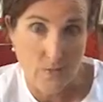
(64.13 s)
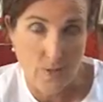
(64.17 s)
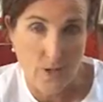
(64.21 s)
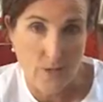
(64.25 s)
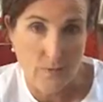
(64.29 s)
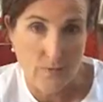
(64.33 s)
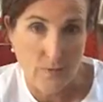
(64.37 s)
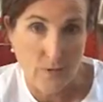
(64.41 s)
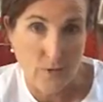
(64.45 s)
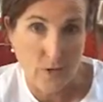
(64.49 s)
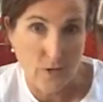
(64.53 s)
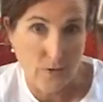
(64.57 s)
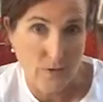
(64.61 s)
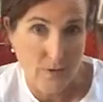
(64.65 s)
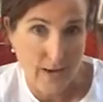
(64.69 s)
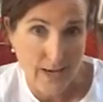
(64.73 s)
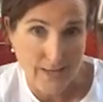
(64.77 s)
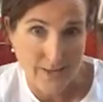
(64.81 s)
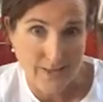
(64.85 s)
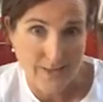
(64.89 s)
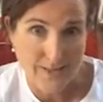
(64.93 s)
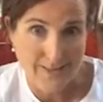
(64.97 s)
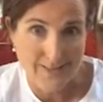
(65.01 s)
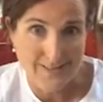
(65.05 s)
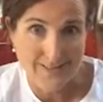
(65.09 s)
word for
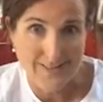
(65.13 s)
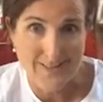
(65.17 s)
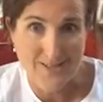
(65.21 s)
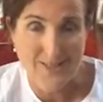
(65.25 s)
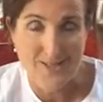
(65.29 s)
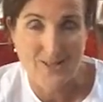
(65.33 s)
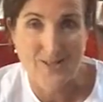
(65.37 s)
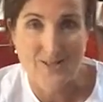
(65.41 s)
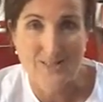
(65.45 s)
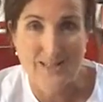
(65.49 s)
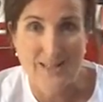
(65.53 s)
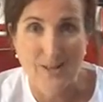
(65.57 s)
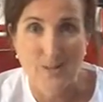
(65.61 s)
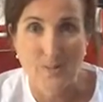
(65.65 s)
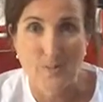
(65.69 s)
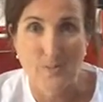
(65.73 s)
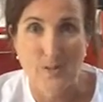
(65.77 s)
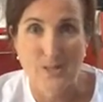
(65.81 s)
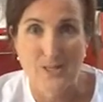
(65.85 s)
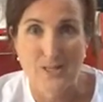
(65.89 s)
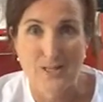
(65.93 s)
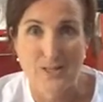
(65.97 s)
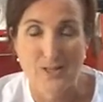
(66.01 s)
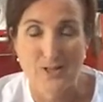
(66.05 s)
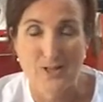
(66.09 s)
correcting. I do say that with
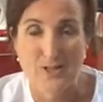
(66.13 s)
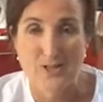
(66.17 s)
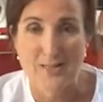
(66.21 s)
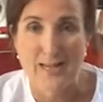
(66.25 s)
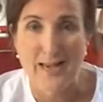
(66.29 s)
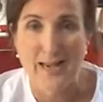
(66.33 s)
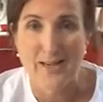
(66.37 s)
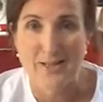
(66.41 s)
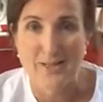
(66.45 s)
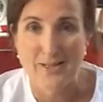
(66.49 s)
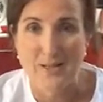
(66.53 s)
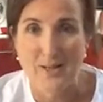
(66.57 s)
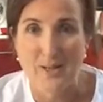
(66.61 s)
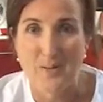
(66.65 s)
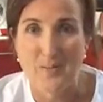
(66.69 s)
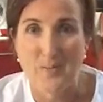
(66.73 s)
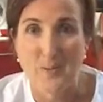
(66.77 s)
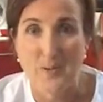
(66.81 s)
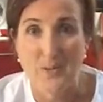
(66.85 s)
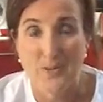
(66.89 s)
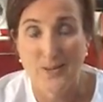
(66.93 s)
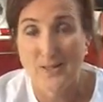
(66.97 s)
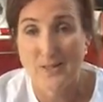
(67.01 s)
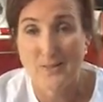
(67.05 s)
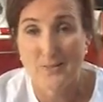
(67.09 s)
my teacher's hat on,
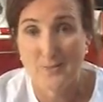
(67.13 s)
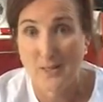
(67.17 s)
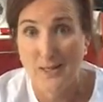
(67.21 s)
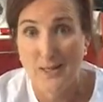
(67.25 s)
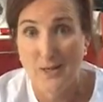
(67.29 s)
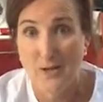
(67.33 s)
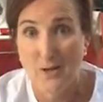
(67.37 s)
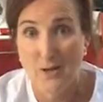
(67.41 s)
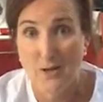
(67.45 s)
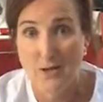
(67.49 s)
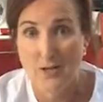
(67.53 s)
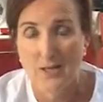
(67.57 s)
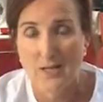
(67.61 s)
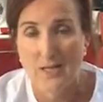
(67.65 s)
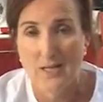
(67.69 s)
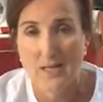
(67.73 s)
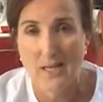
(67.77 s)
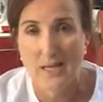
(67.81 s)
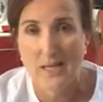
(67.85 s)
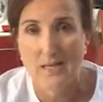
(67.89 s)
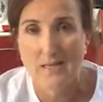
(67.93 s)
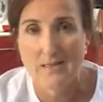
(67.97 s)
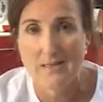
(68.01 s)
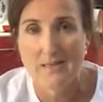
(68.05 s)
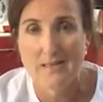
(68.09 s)
but that's really all that it
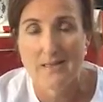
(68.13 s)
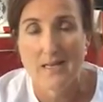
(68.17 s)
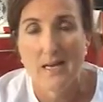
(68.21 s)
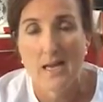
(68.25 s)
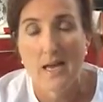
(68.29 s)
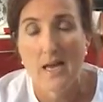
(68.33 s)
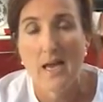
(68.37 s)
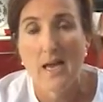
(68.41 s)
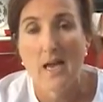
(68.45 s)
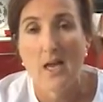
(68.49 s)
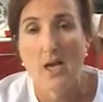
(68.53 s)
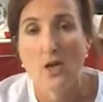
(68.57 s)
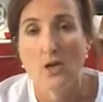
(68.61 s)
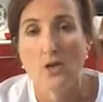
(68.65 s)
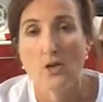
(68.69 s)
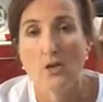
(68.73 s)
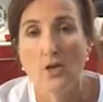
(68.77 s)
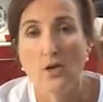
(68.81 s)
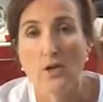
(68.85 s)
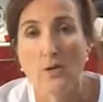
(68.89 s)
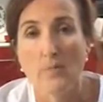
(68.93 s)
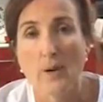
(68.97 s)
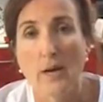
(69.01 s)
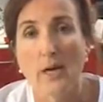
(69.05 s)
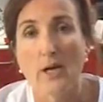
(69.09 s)
is. You're
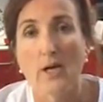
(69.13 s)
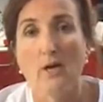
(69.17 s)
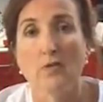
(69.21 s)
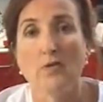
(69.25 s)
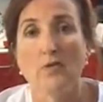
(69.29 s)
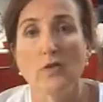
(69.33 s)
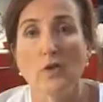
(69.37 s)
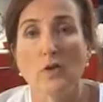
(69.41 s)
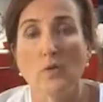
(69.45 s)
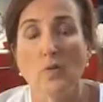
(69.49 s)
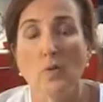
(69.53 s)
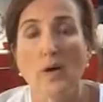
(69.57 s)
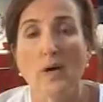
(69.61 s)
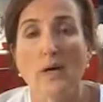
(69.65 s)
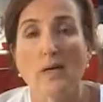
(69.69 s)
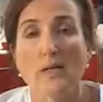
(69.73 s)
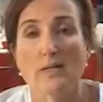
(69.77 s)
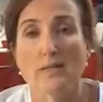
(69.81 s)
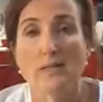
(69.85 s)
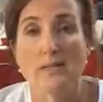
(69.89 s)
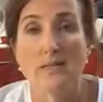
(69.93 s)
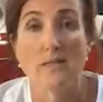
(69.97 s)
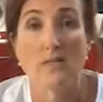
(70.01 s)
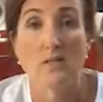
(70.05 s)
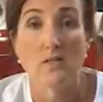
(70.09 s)
going back over your work
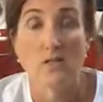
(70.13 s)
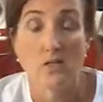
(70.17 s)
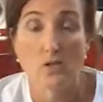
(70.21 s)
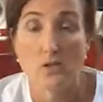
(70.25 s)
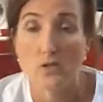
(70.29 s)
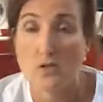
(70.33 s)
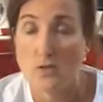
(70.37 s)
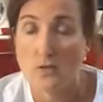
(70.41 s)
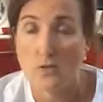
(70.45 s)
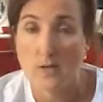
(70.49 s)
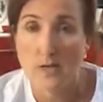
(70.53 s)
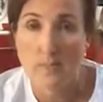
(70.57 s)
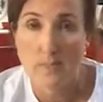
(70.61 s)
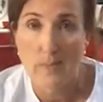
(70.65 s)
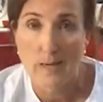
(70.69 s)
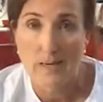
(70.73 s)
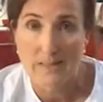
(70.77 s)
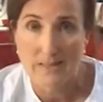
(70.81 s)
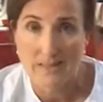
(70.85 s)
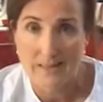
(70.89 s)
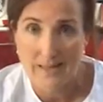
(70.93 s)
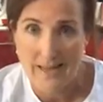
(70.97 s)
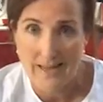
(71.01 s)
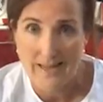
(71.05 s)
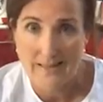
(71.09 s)
to see does your story make
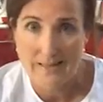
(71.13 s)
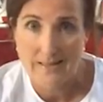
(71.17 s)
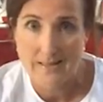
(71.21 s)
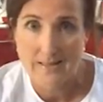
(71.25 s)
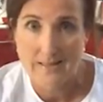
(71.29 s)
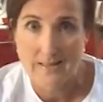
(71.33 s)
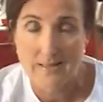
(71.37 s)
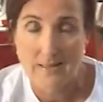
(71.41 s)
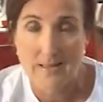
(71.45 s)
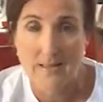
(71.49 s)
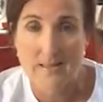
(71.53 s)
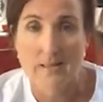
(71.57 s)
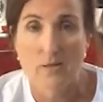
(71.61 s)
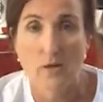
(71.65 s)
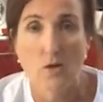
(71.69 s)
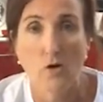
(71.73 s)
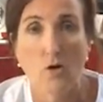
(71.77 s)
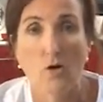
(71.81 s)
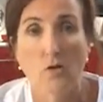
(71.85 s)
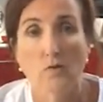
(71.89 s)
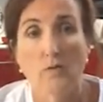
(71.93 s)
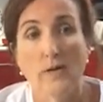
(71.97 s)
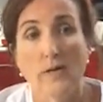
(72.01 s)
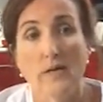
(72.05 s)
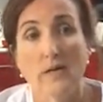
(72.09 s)
sense? Is it
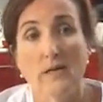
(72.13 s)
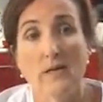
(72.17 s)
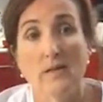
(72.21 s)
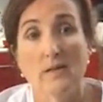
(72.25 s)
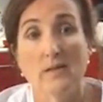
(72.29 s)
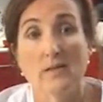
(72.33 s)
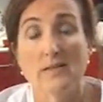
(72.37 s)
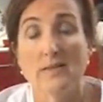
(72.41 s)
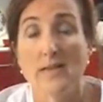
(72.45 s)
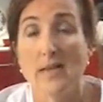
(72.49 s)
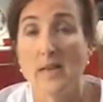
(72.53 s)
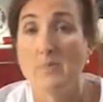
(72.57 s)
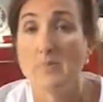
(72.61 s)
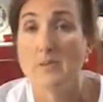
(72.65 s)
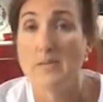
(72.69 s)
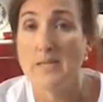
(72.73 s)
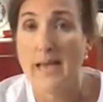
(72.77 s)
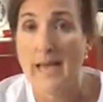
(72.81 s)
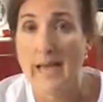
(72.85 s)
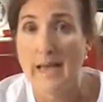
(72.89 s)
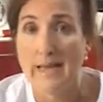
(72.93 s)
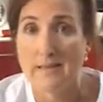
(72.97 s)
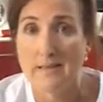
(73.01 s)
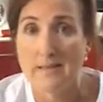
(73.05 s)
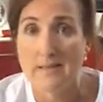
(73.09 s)
all written in the same
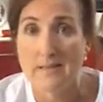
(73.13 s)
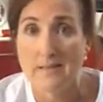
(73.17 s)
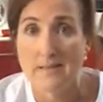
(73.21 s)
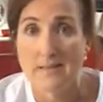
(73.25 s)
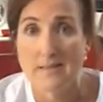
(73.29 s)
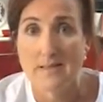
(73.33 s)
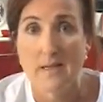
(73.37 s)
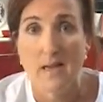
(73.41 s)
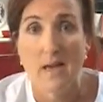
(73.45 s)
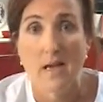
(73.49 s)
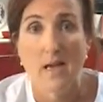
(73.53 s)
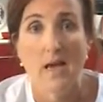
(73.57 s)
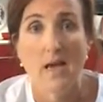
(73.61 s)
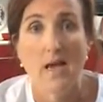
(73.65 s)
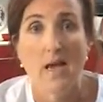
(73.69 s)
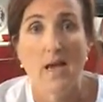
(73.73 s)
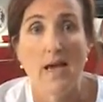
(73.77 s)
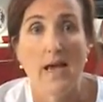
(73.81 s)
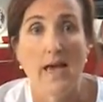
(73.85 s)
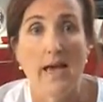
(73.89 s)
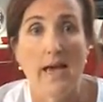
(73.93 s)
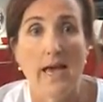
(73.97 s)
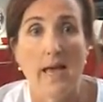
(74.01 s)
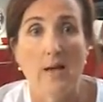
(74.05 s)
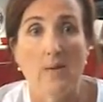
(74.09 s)
tense?
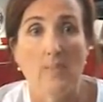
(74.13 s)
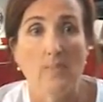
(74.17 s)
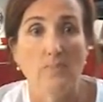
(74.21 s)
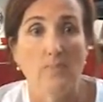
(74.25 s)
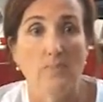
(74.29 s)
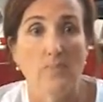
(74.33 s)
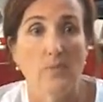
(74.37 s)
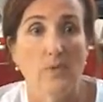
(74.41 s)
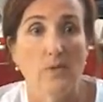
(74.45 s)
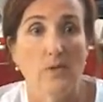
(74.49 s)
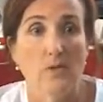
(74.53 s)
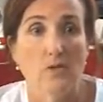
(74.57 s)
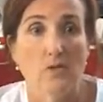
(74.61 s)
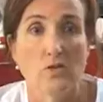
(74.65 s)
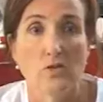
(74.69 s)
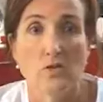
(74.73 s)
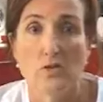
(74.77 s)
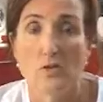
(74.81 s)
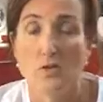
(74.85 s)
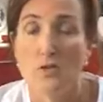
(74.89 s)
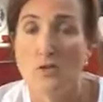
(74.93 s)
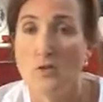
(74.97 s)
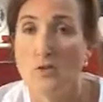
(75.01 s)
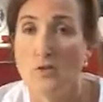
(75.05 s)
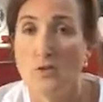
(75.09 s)
Um,
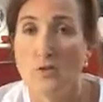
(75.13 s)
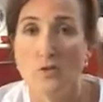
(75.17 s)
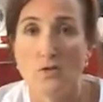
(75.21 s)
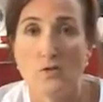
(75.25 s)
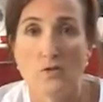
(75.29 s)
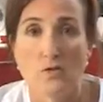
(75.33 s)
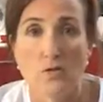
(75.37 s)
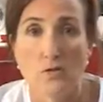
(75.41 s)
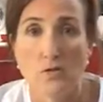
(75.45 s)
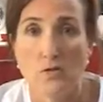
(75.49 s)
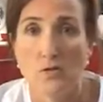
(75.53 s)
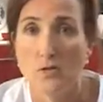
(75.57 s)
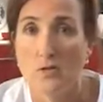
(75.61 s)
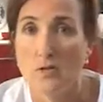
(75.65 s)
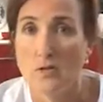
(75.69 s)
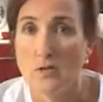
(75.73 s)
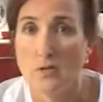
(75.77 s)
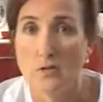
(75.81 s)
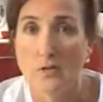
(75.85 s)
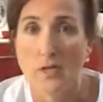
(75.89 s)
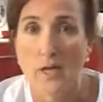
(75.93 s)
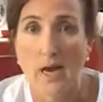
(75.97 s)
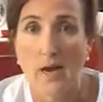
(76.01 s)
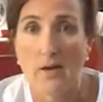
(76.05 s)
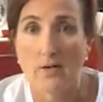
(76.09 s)
do your do
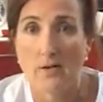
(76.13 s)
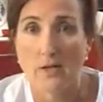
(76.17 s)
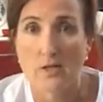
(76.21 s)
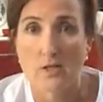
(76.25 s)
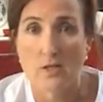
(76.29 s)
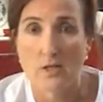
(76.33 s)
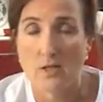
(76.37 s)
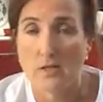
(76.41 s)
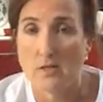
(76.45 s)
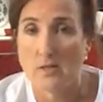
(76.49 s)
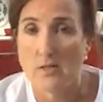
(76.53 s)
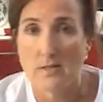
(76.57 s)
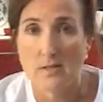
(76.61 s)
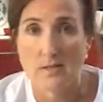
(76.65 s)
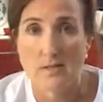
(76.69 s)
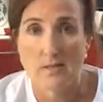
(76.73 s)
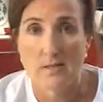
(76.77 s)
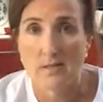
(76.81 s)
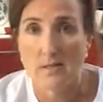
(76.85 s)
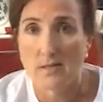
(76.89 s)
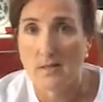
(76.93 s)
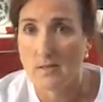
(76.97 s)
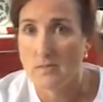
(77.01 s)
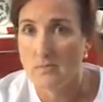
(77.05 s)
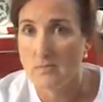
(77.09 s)
your
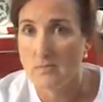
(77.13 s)
characters